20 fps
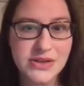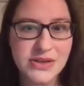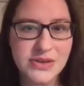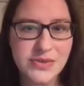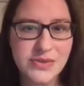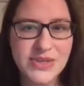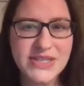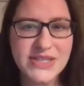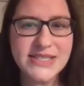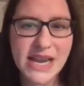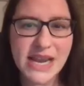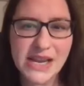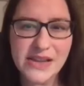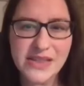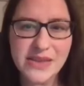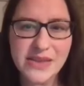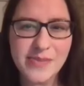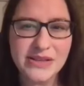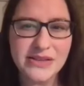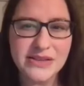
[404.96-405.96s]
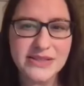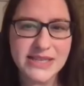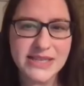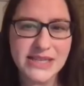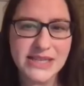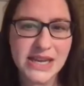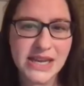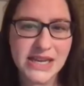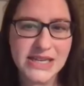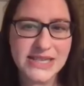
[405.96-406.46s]
We stay at the
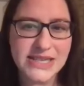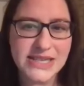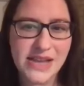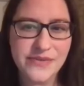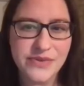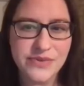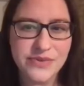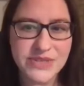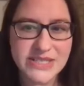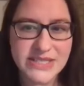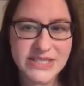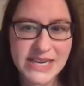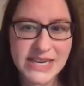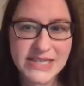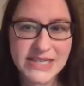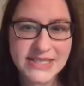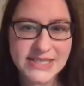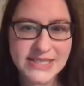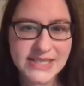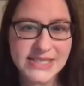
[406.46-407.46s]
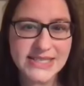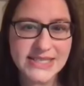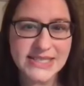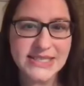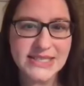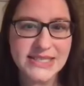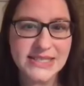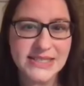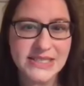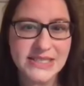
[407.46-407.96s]
building as Evan recedes into the
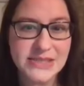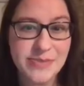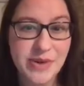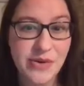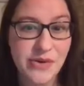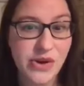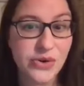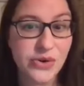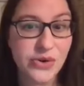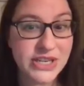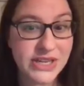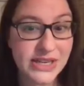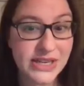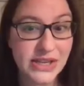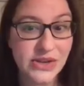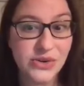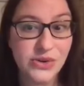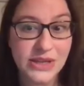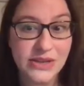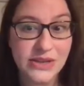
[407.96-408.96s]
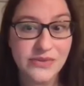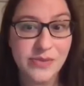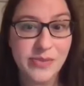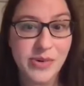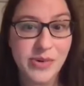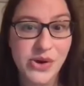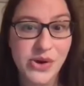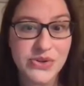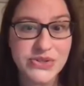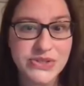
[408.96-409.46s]
distance, periodically calling for
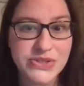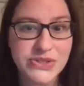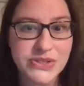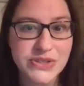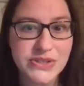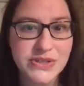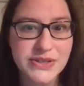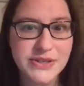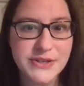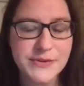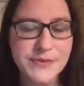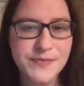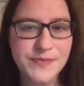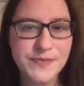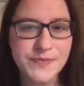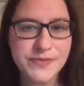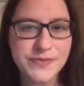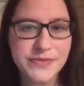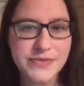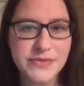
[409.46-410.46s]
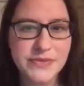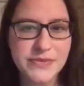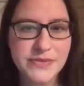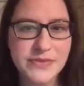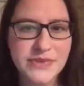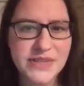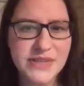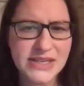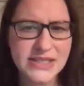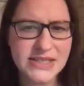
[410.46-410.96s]
Boz.
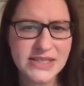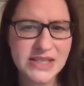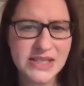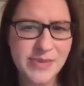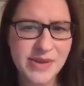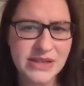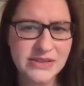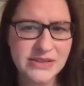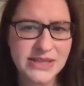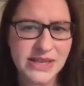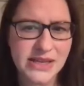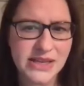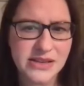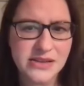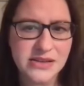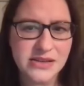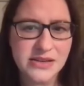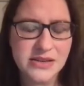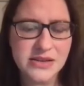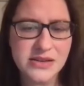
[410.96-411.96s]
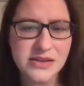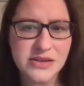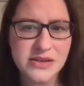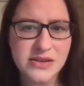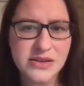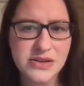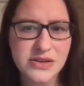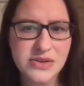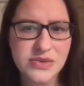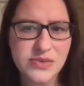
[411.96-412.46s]
Next to the building,
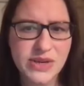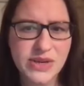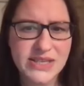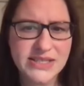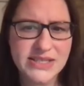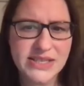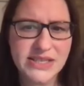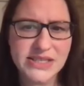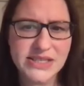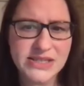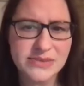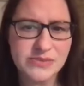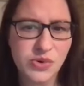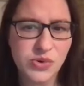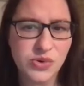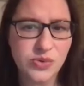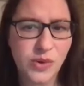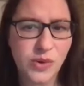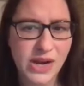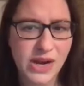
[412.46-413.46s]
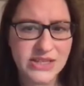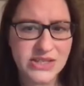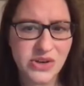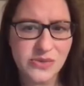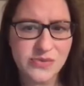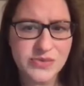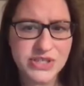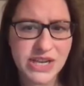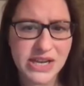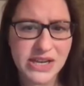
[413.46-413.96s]
we see a small white
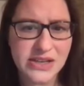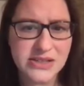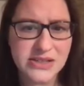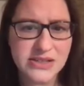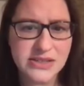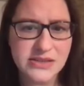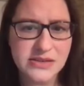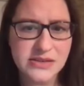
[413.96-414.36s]
object.